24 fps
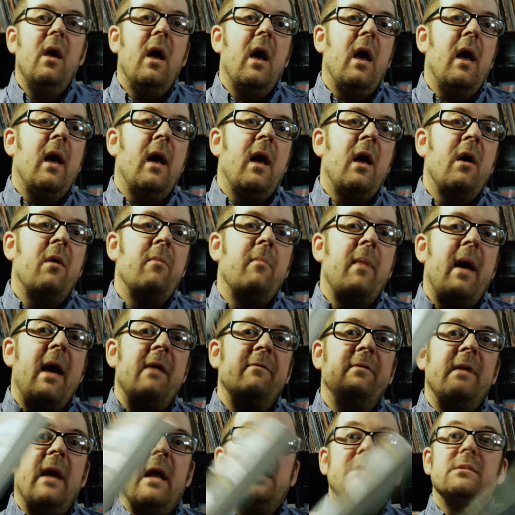
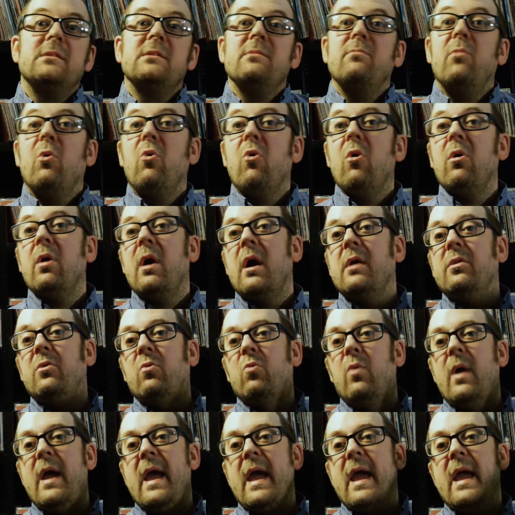I've got some more on the
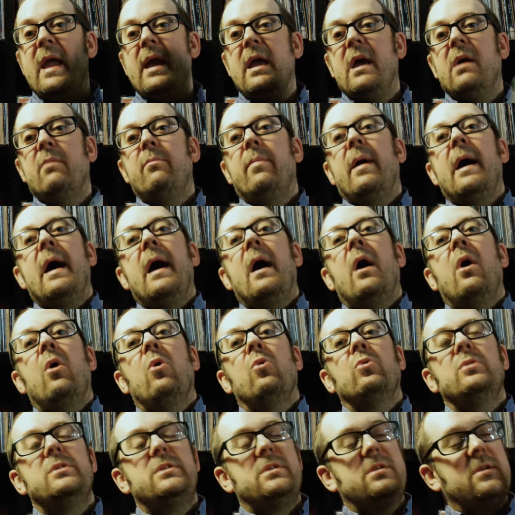way
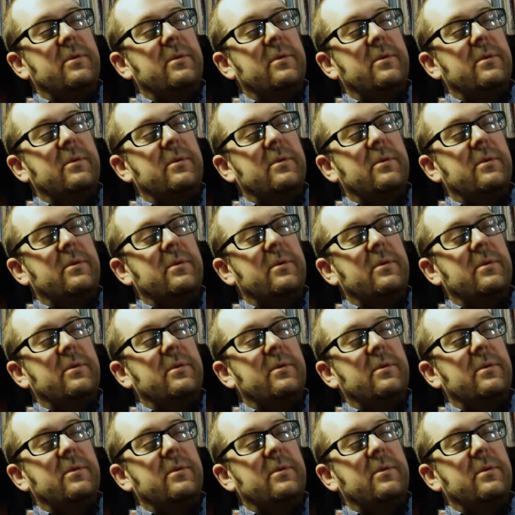about